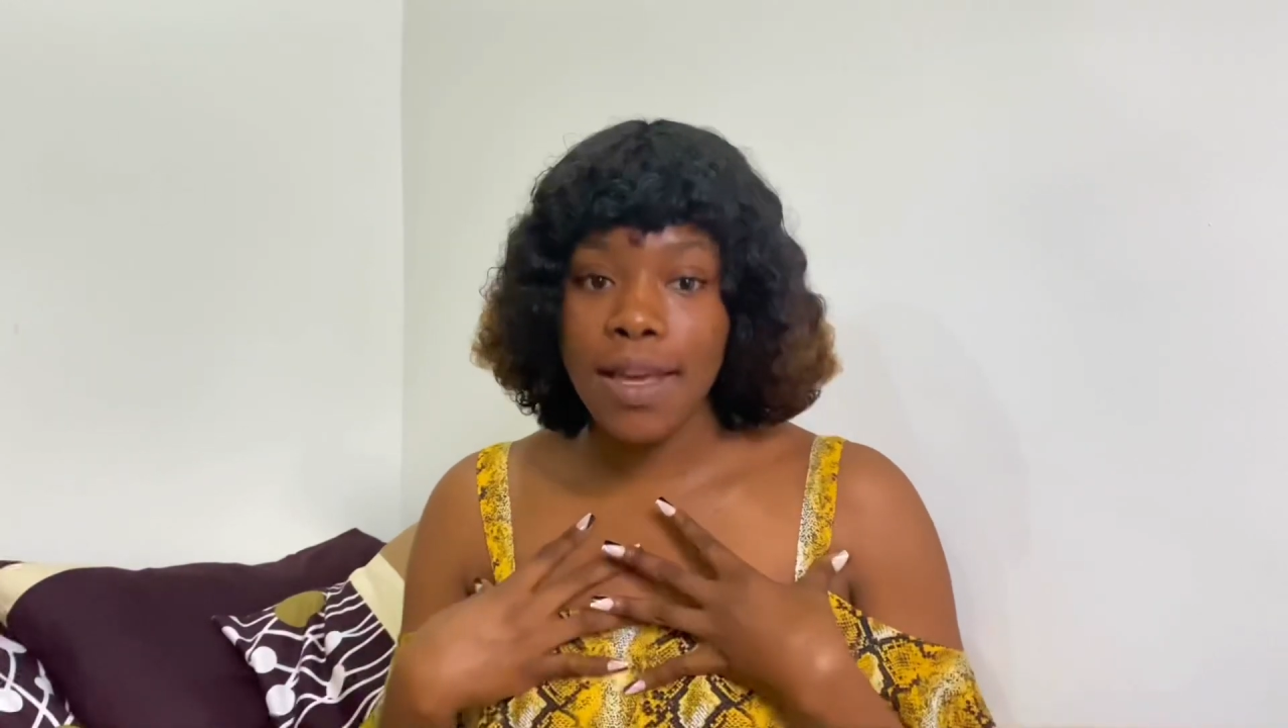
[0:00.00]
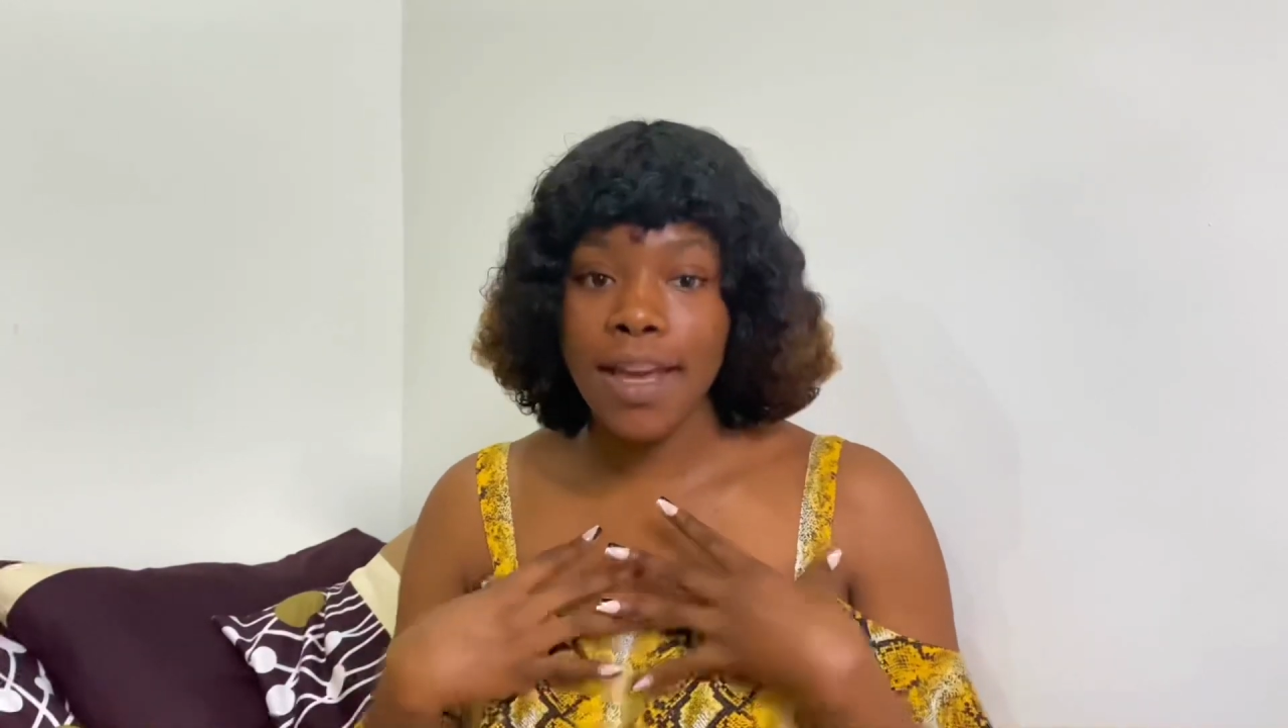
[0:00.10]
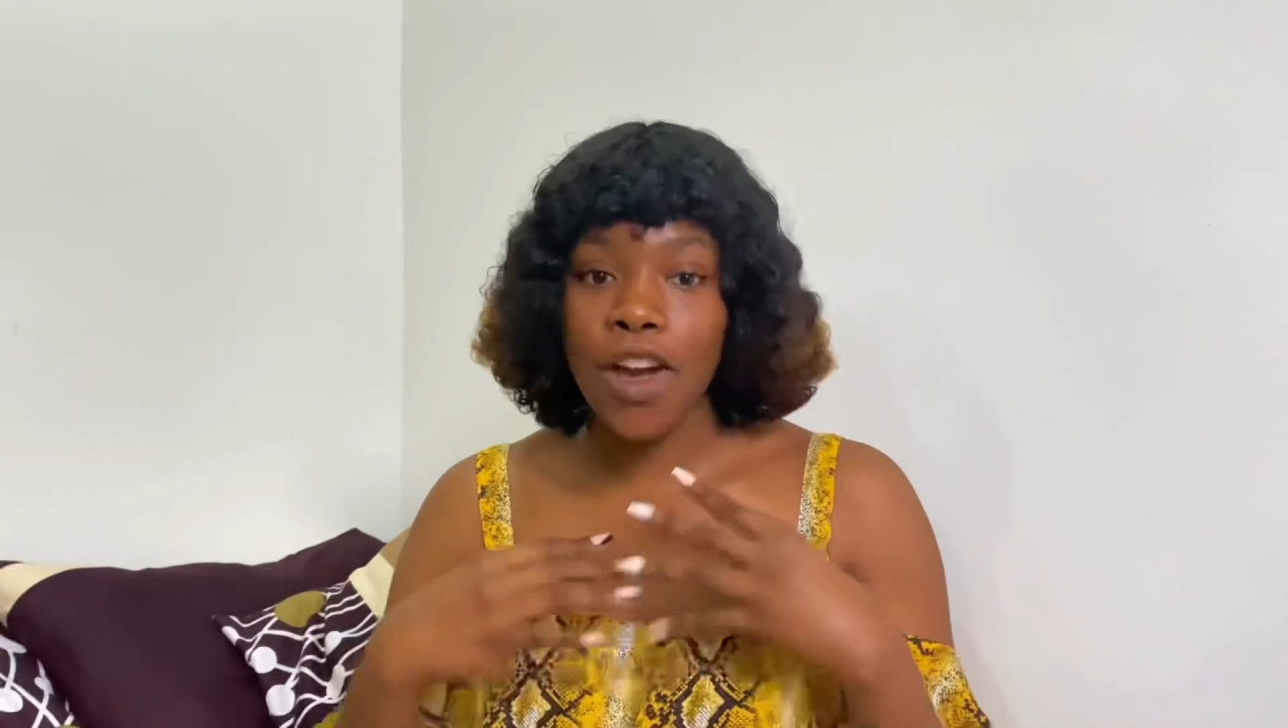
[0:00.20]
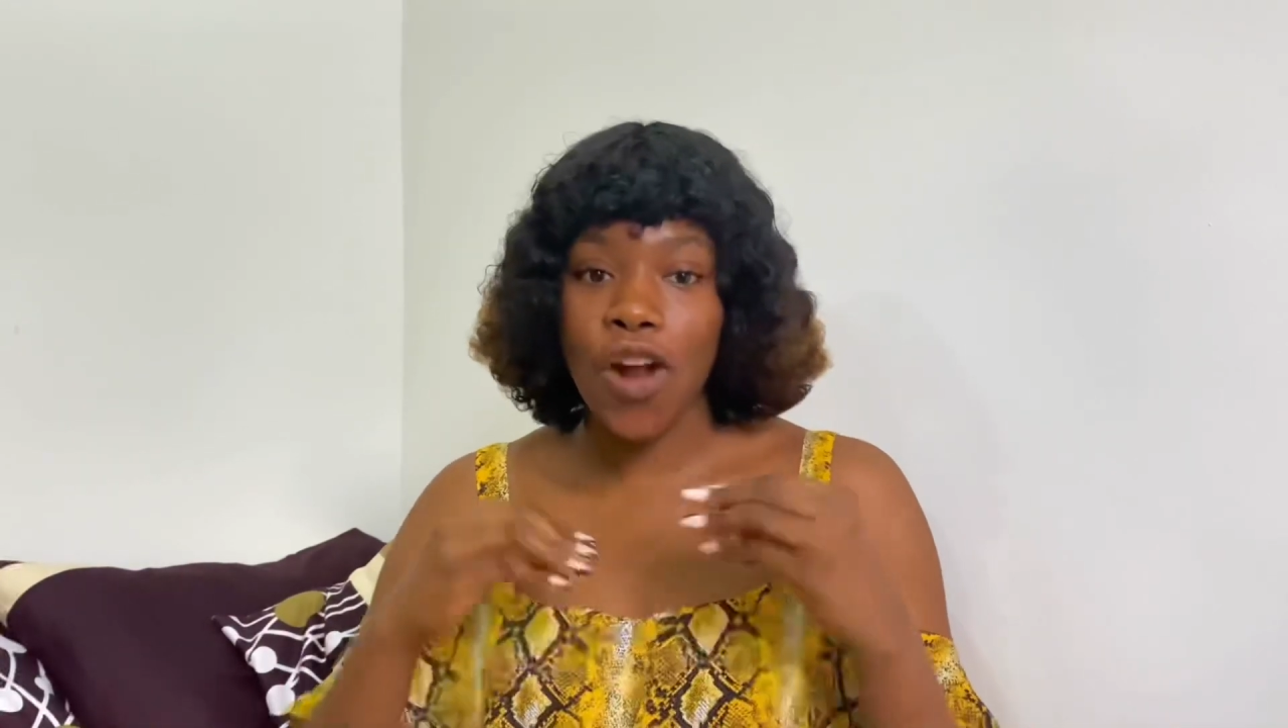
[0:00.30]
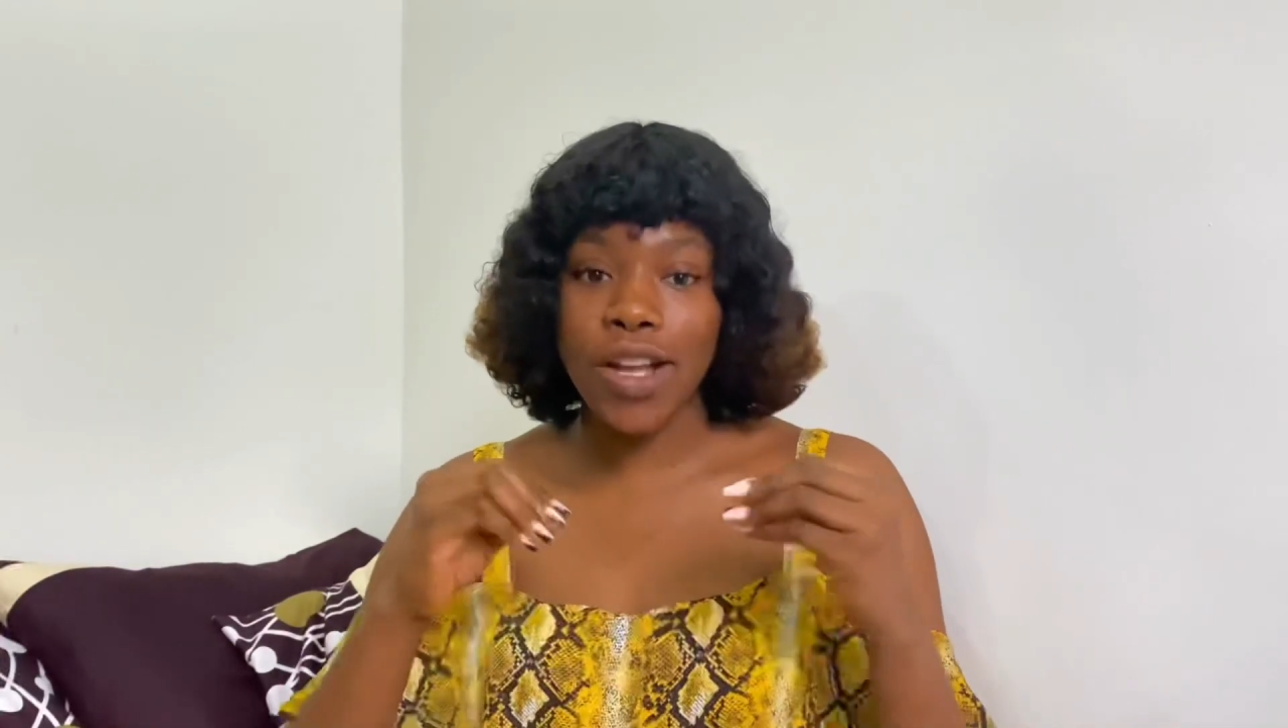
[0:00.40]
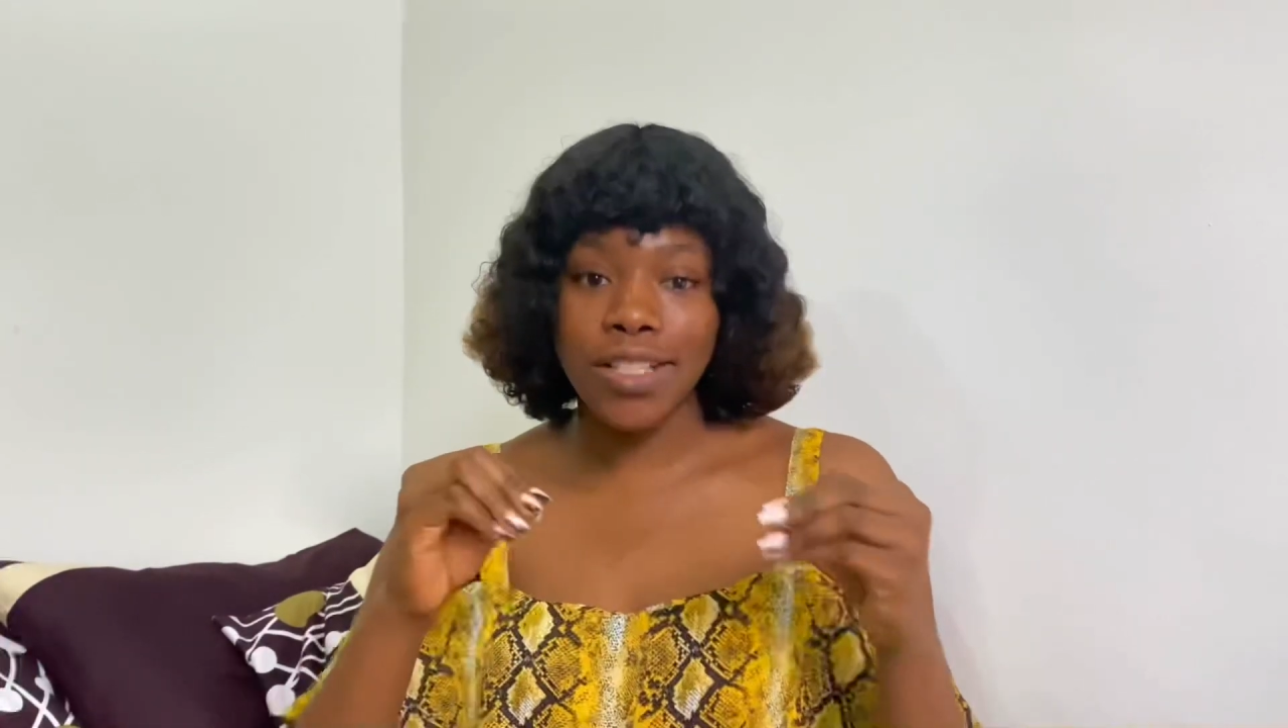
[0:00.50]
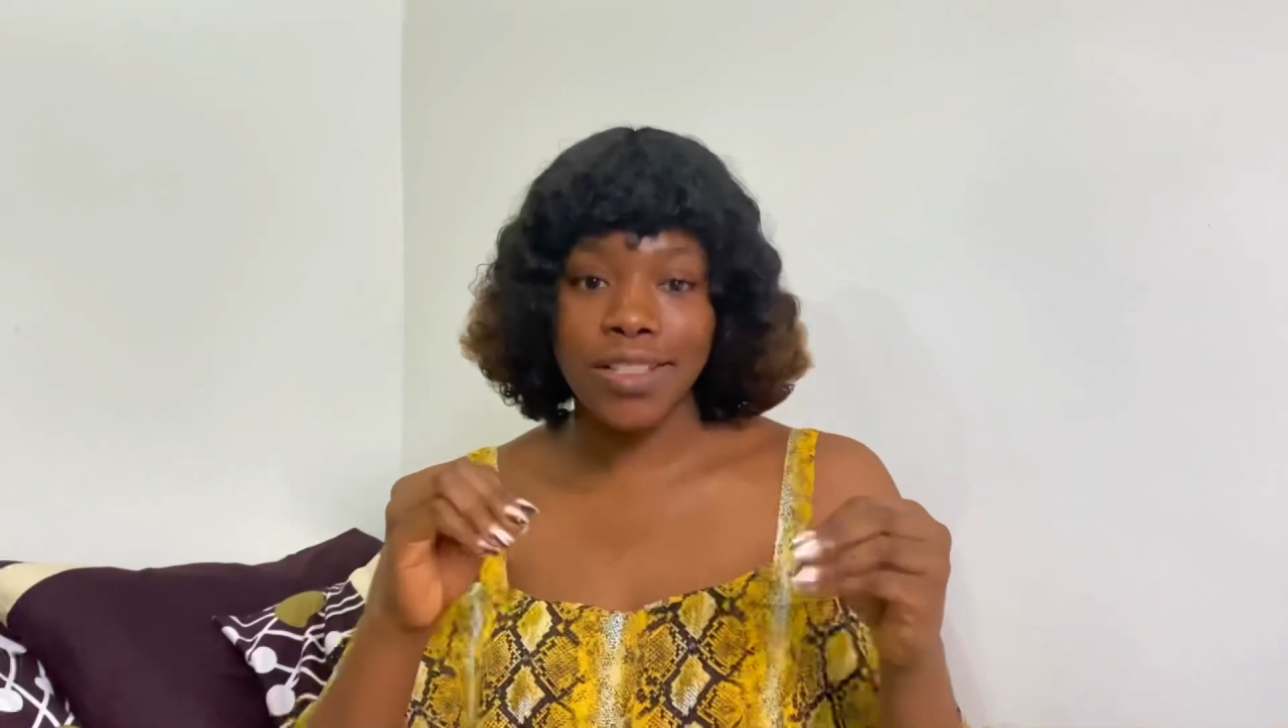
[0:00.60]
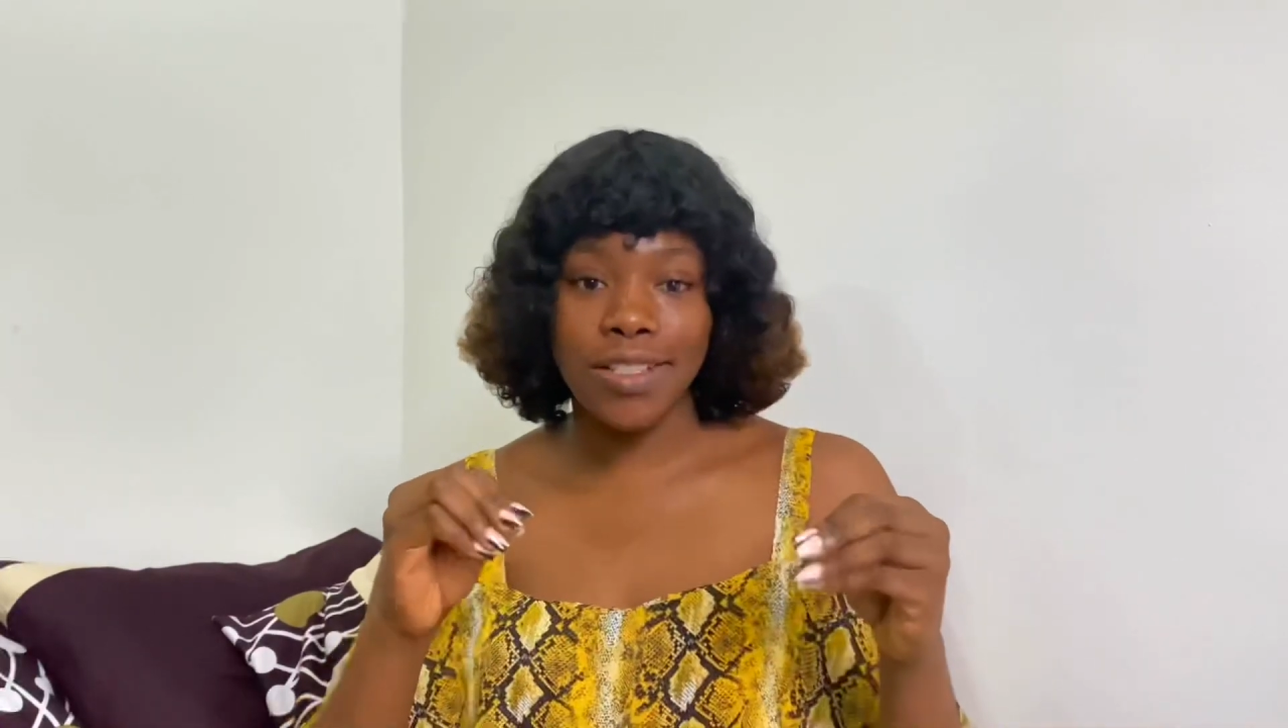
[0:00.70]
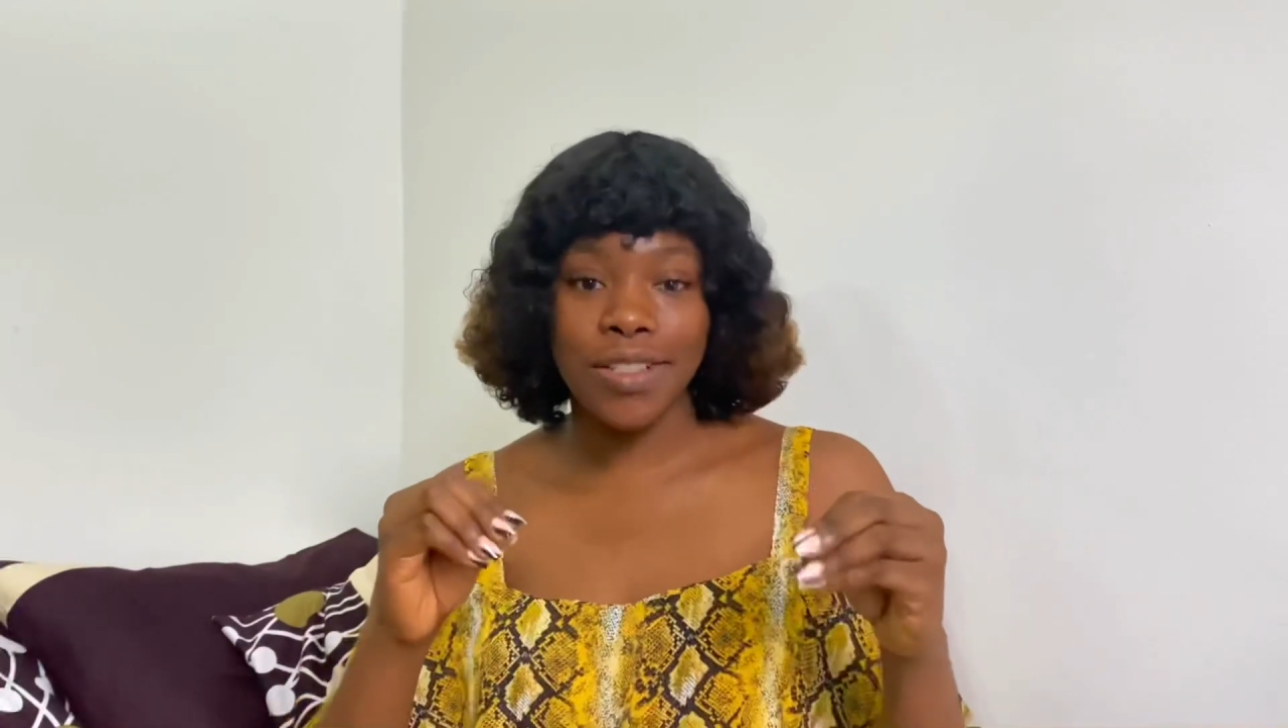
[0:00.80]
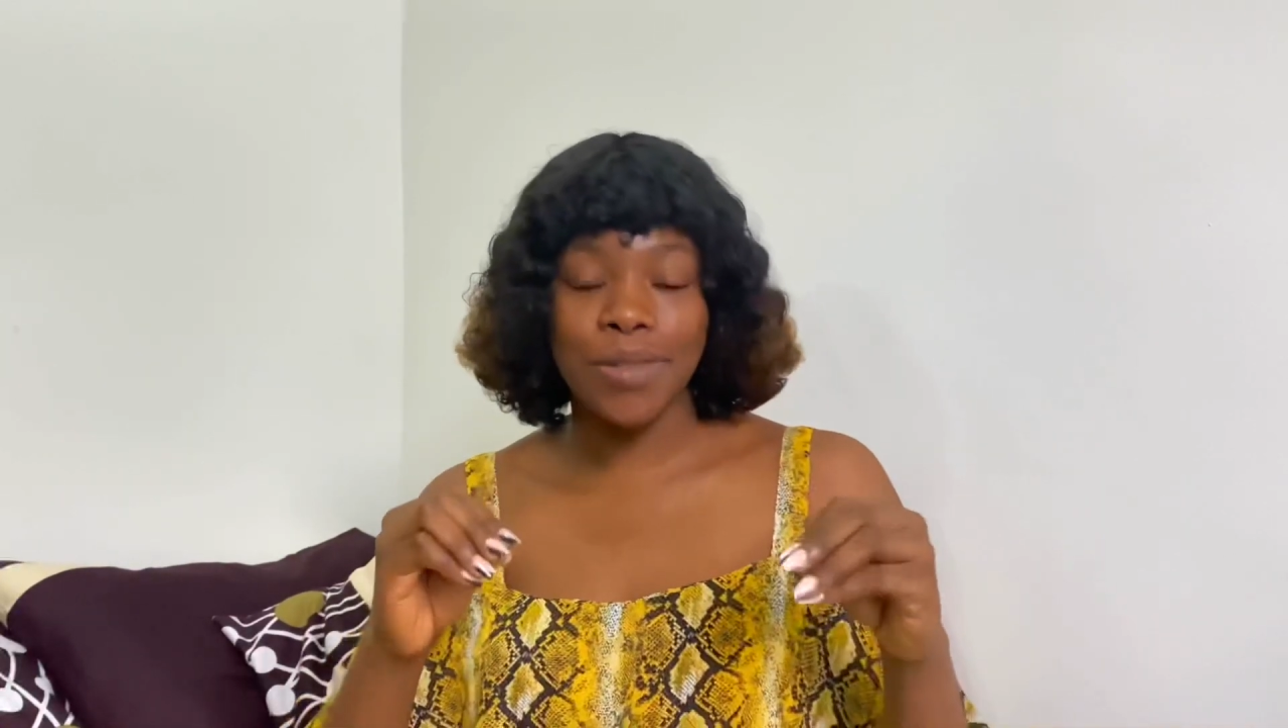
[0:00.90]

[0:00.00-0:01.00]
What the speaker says: encouraging